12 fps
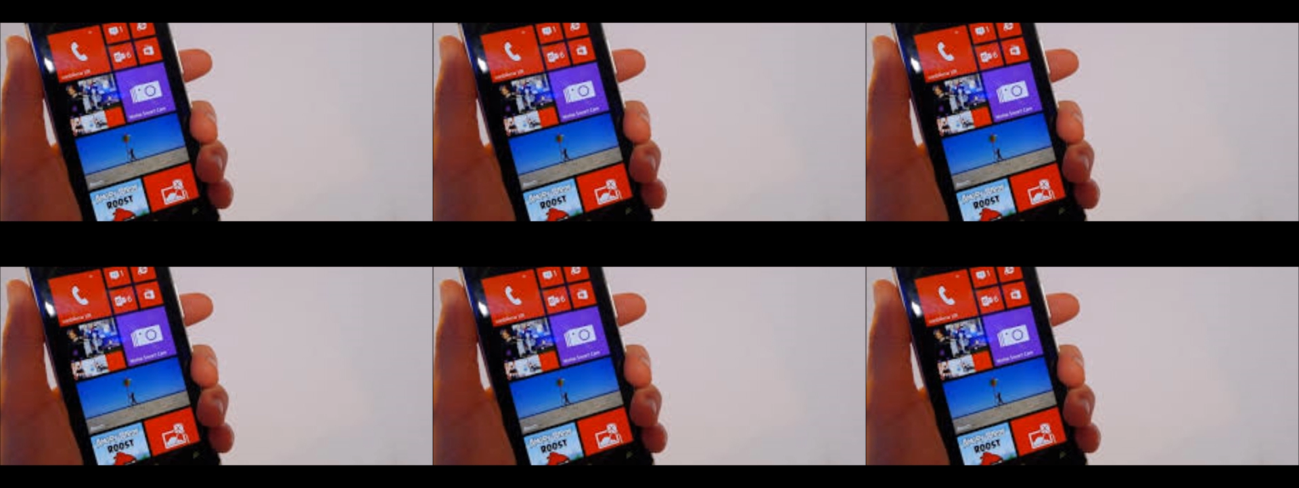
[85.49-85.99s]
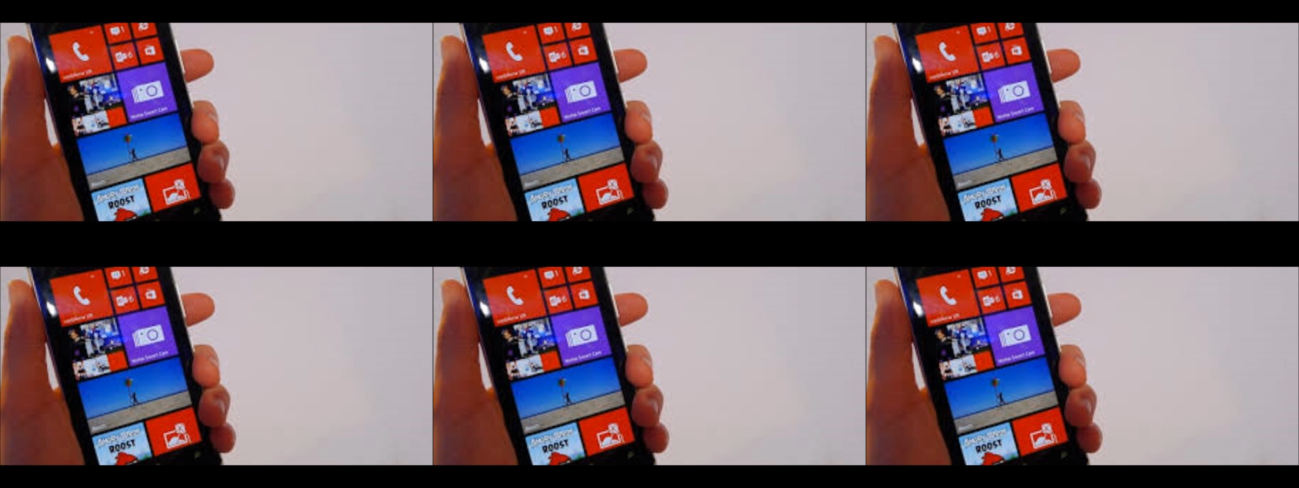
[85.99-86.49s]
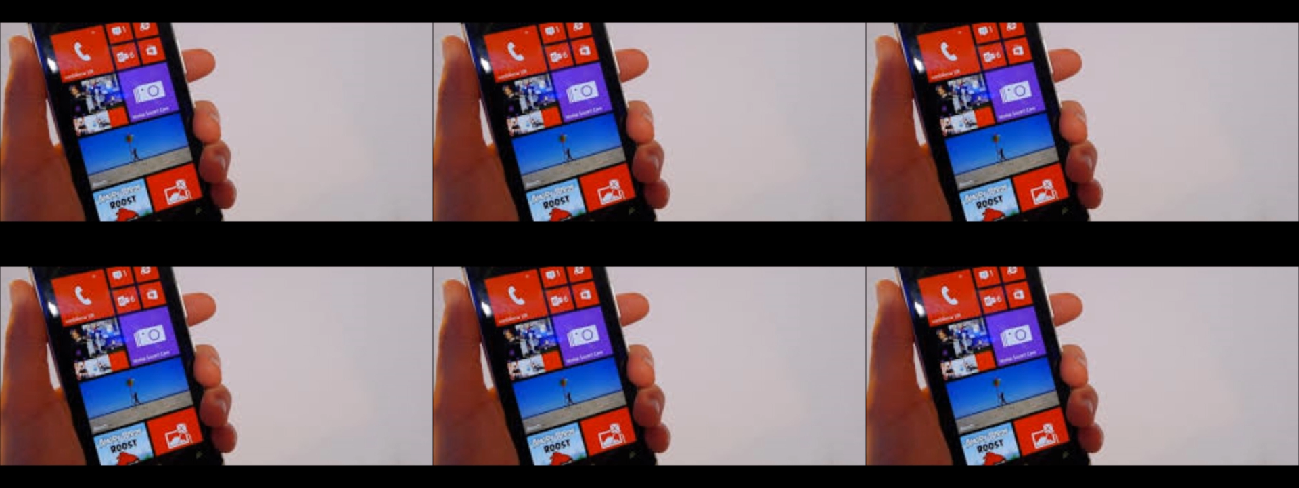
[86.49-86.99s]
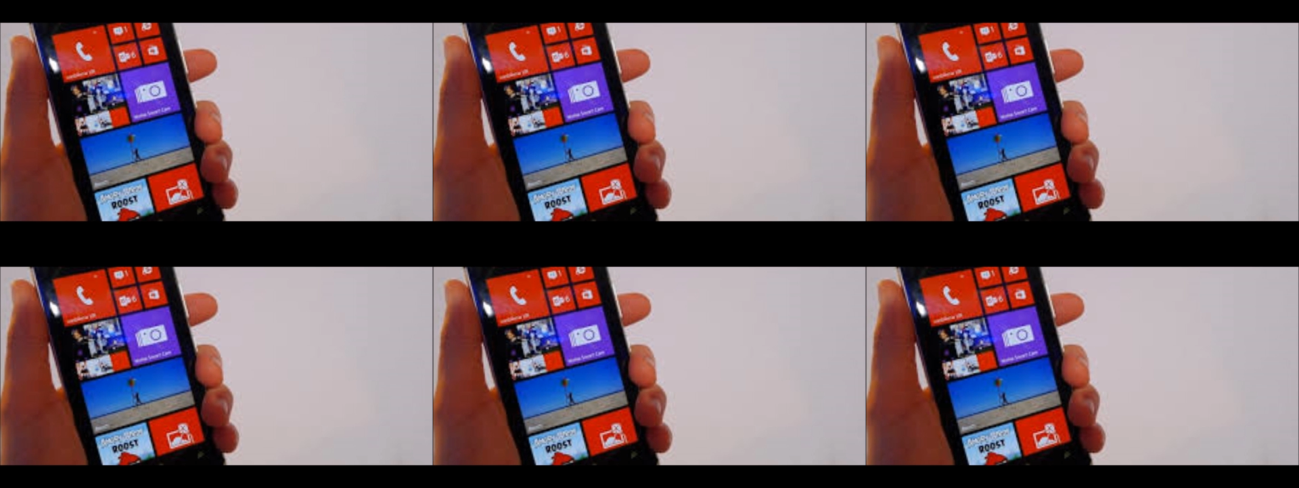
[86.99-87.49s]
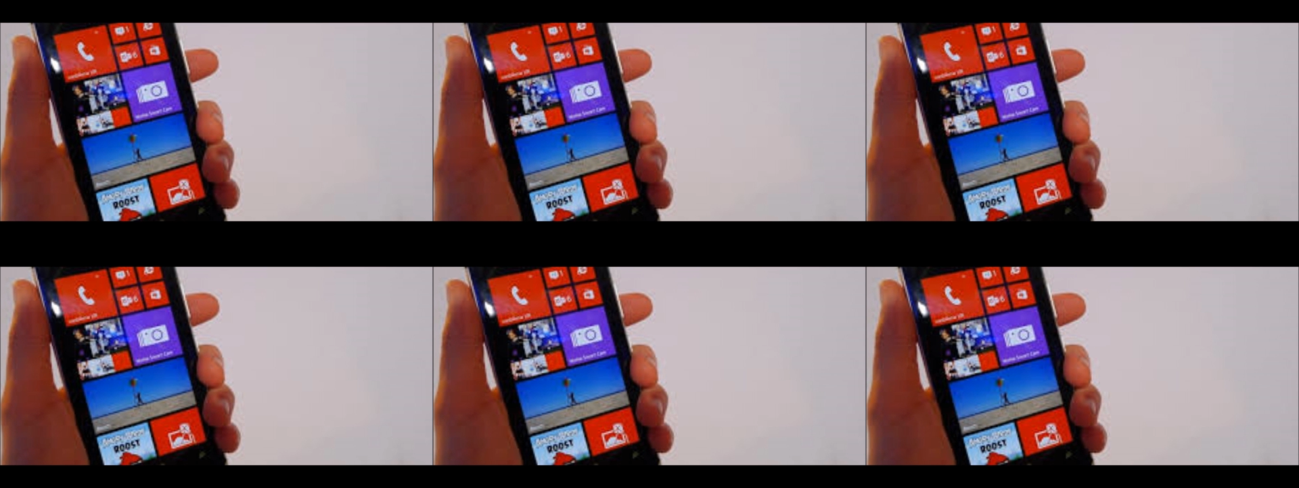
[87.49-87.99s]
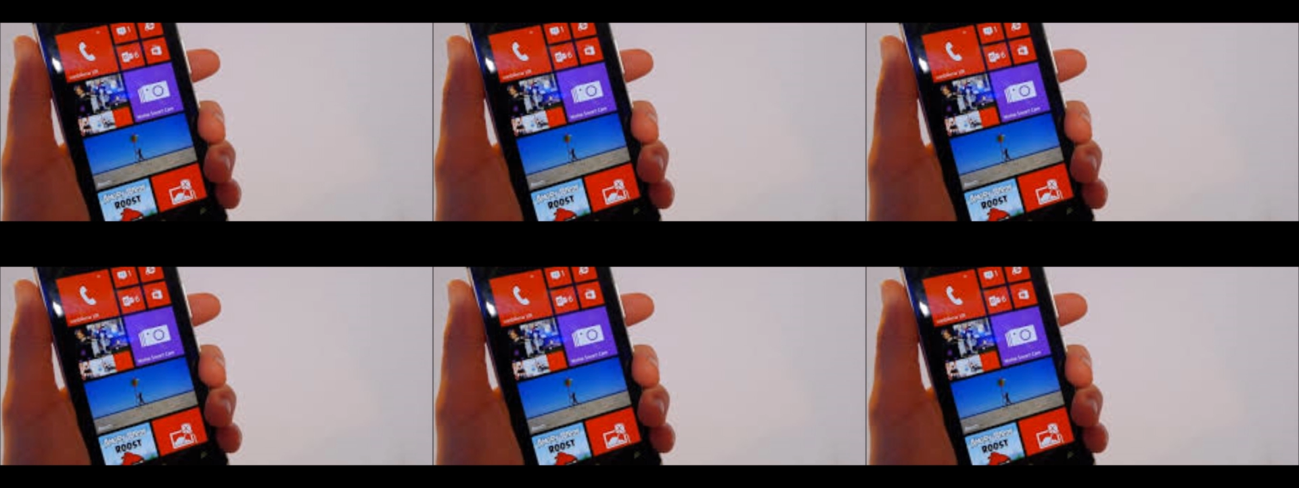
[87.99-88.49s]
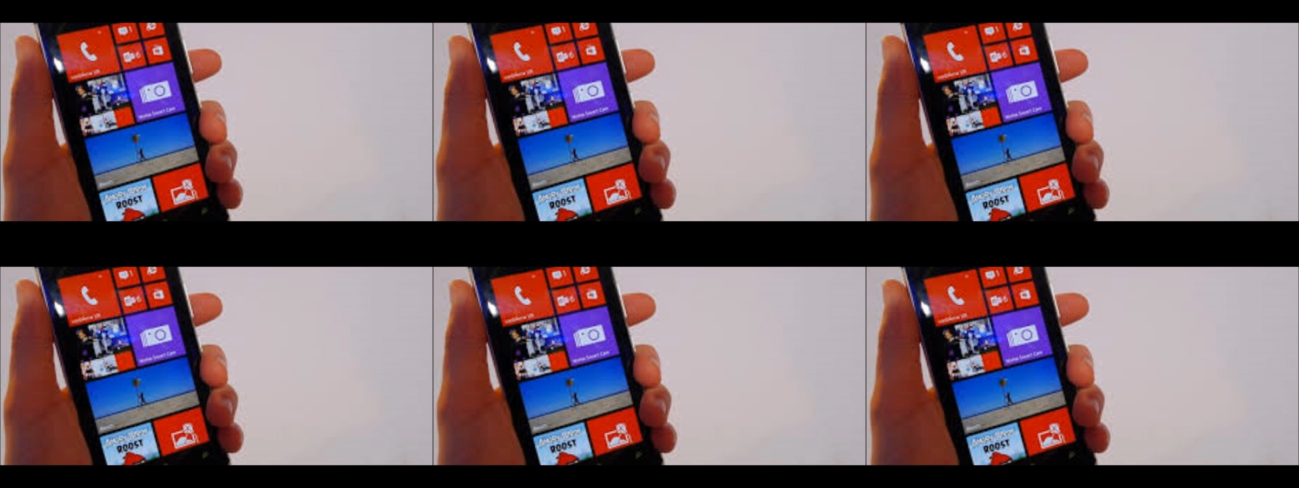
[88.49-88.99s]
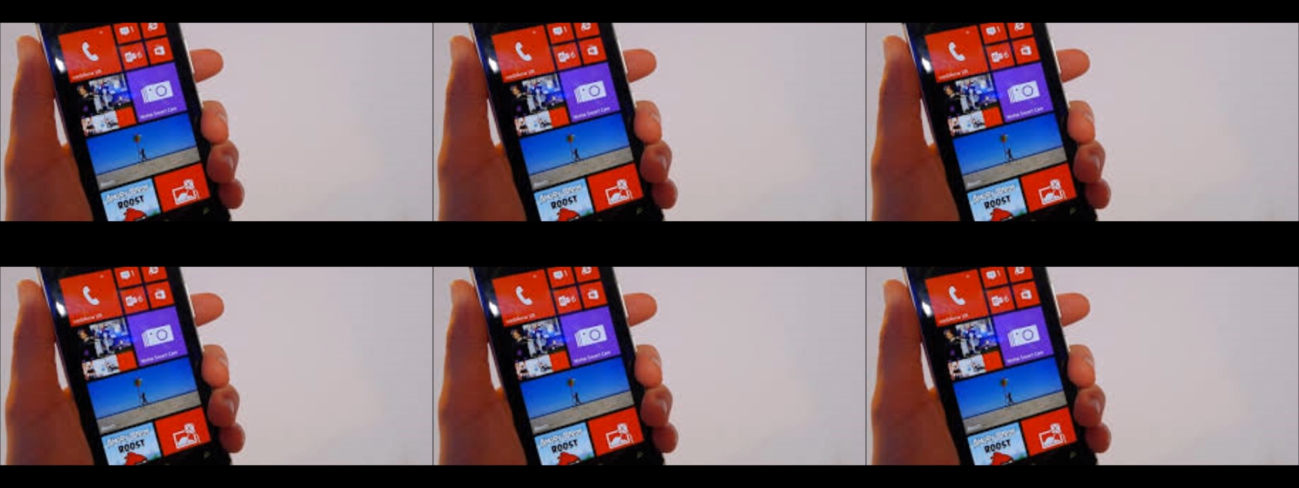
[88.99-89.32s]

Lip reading: Nobody's mouth can be seen.